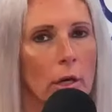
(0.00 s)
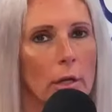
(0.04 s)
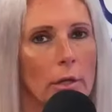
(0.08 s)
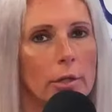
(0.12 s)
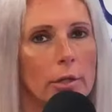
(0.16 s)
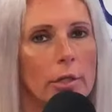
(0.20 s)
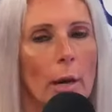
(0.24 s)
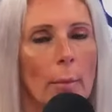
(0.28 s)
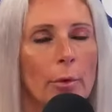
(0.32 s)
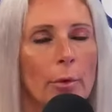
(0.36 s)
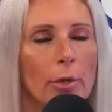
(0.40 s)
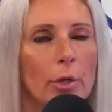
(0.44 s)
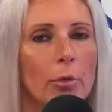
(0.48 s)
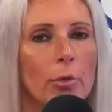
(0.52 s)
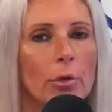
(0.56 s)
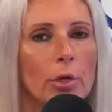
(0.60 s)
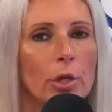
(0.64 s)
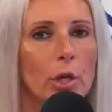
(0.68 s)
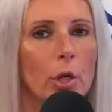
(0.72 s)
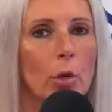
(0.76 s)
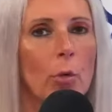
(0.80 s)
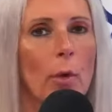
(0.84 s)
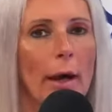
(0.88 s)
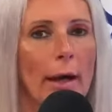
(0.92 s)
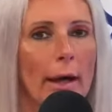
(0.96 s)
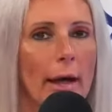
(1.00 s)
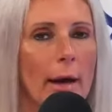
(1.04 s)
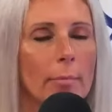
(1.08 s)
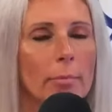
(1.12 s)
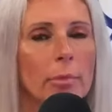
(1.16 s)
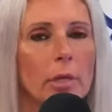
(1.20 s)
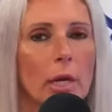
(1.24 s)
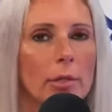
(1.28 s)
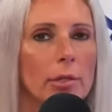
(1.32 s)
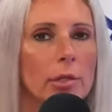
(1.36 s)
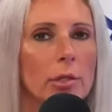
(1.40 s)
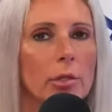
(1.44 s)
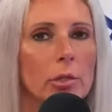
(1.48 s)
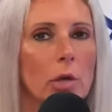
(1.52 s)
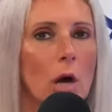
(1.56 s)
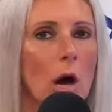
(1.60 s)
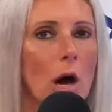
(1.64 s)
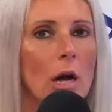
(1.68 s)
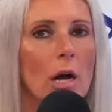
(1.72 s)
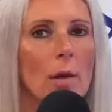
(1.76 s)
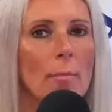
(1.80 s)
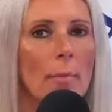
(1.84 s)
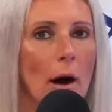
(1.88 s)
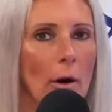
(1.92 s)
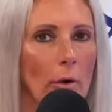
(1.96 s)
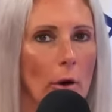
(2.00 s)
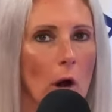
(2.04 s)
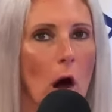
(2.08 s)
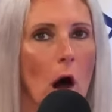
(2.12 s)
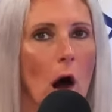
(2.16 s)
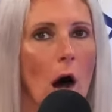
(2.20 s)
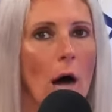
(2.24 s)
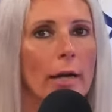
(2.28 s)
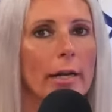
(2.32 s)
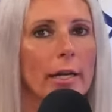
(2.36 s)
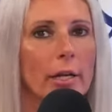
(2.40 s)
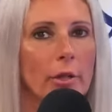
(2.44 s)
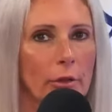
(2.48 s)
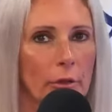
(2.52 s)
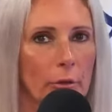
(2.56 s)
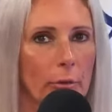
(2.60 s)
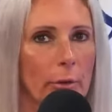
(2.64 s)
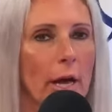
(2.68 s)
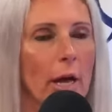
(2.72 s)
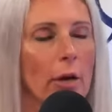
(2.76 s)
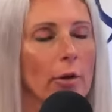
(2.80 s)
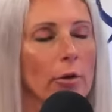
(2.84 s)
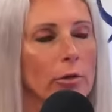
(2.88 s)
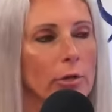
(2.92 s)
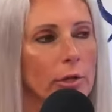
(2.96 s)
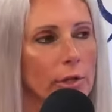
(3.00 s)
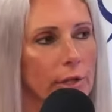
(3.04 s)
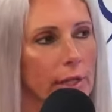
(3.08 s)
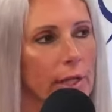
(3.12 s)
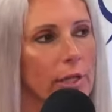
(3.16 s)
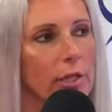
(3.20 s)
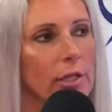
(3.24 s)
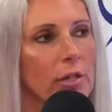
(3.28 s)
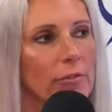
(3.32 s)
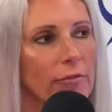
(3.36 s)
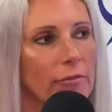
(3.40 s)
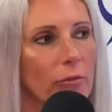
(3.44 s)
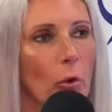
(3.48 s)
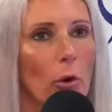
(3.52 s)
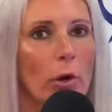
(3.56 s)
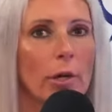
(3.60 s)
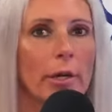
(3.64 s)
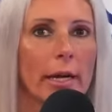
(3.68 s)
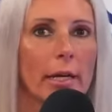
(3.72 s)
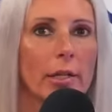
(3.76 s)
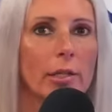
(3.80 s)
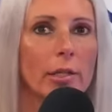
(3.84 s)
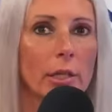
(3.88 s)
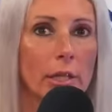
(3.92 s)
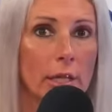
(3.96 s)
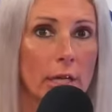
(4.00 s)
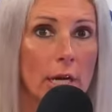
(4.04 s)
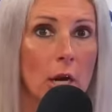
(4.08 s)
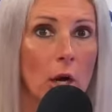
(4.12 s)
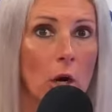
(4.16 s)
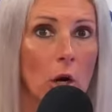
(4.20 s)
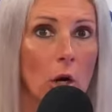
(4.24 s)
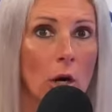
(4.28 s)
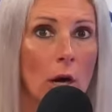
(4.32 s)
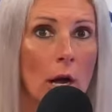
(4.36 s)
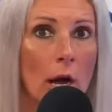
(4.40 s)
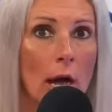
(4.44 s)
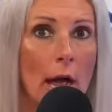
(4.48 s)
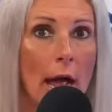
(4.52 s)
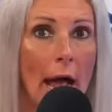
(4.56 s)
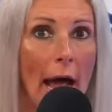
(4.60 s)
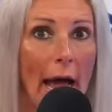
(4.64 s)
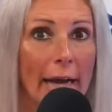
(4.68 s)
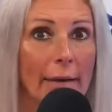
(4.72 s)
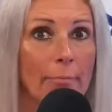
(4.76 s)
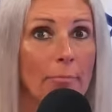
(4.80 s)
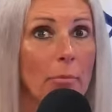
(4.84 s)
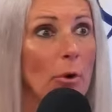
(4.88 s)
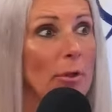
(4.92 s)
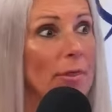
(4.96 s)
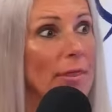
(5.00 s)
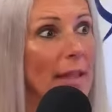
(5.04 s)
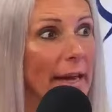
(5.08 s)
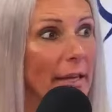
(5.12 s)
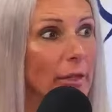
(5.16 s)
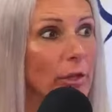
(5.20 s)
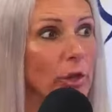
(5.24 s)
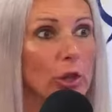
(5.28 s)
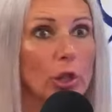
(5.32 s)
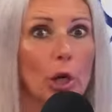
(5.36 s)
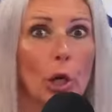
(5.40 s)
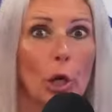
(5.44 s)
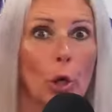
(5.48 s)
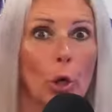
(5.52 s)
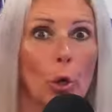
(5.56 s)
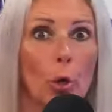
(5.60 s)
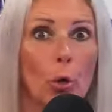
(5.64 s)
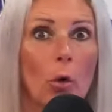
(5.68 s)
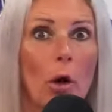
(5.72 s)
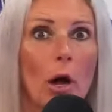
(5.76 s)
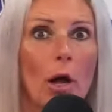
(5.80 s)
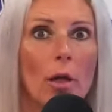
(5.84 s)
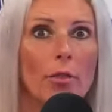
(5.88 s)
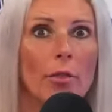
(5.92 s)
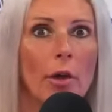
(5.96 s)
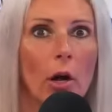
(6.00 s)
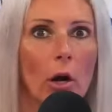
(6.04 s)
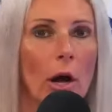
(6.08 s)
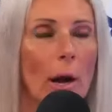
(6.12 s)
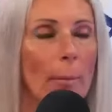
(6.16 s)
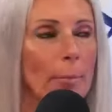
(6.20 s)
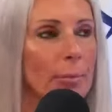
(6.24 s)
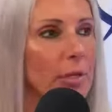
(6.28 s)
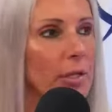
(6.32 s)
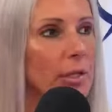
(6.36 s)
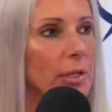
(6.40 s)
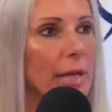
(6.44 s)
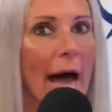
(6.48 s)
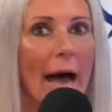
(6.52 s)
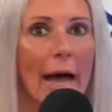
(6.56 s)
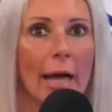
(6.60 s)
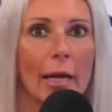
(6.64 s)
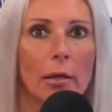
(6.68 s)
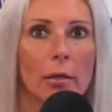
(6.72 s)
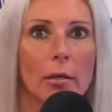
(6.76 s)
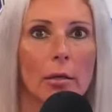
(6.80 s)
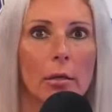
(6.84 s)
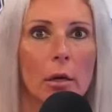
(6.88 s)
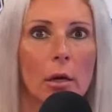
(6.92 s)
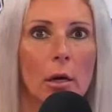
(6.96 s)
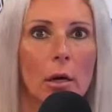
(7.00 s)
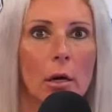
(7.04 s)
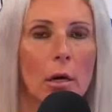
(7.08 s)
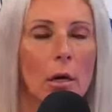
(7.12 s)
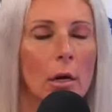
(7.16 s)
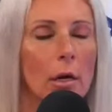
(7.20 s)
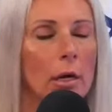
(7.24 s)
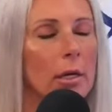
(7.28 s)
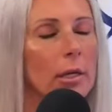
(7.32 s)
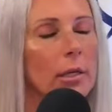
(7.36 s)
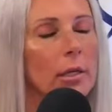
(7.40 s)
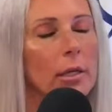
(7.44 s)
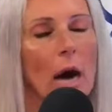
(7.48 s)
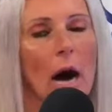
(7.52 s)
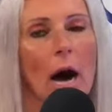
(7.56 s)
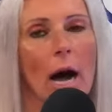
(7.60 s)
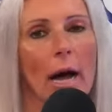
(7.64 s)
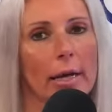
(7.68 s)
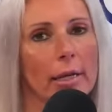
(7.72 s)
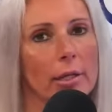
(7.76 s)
WQAM doesn't talk about hockey 364 days a year. And when they do, they're upset. Guys.